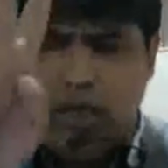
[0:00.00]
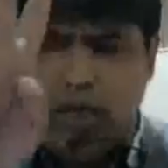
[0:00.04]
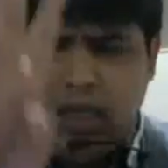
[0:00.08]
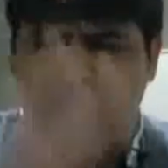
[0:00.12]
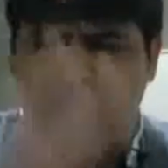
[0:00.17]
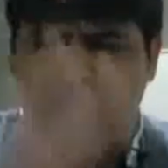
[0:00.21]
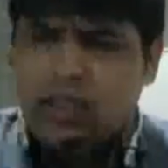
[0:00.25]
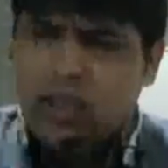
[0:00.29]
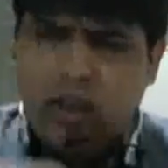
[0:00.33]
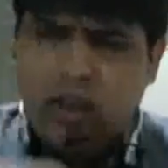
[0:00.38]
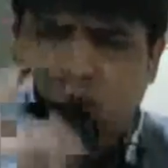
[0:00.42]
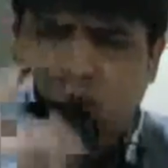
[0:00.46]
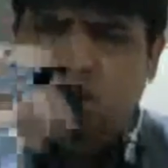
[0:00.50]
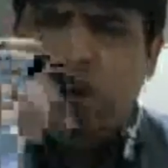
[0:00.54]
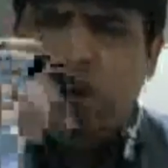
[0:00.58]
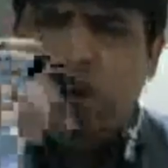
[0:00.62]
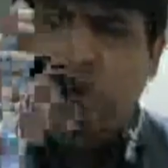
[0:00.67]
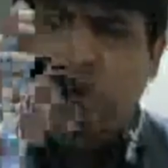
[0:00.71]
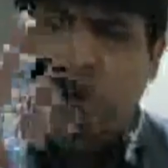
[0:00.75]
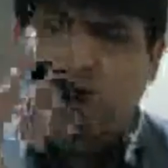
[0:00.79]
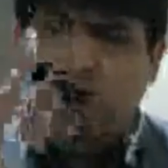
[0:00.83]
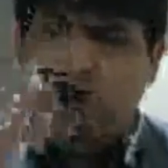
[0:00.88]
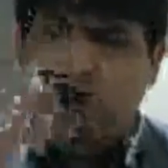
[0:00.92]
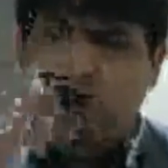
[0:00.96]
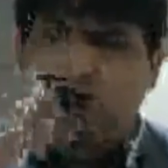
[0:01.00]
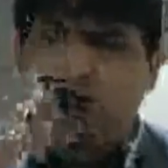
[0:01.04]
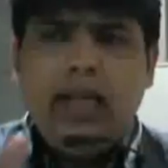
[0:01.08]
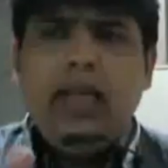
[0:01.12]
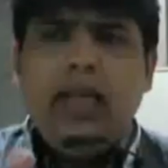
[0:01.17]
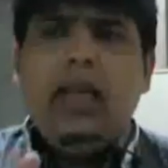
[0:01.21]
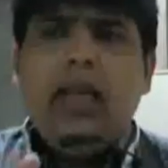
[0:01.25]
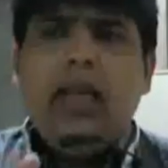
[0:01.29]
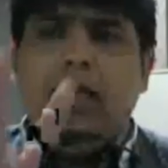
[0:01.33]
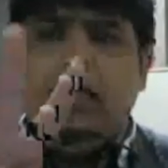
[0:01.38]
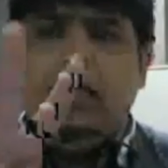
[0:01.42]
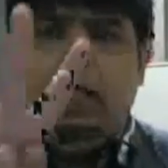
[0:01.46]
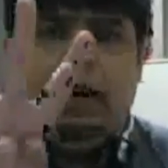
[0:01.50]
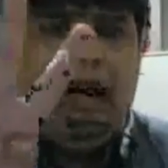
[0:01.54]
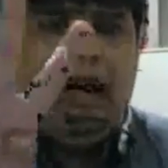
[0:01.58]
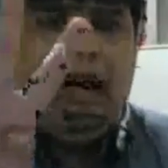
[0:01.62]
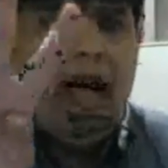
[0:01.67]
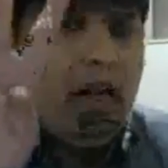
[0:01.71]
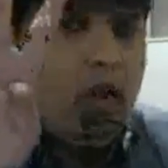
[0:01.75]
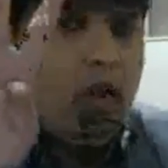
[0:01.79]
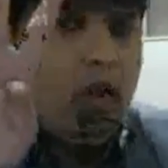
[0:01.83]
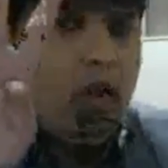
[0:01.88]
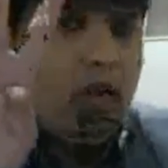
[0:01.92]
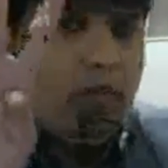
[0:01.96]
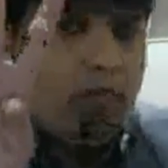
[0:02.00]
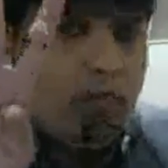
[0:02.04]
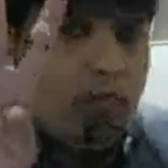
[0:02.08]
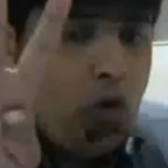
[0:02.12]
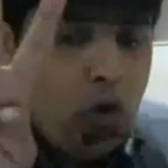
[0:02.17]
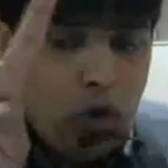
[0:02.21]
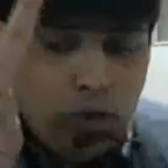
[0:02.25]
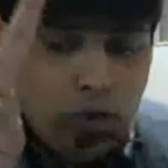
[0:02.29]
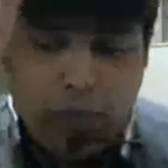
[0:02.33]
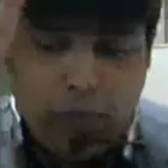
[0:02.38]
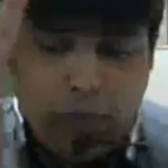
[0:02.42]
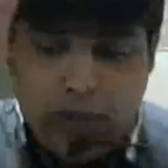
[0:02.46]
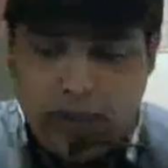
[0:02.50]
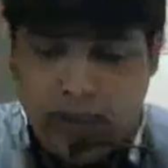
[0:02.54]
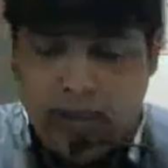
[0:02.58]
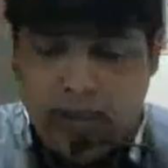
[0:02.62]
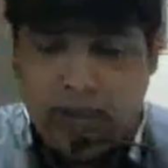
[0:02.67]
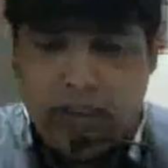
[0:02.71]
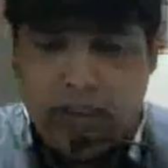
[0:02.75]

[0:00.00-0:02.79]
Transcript: total it is, forget that thing. But I got 4.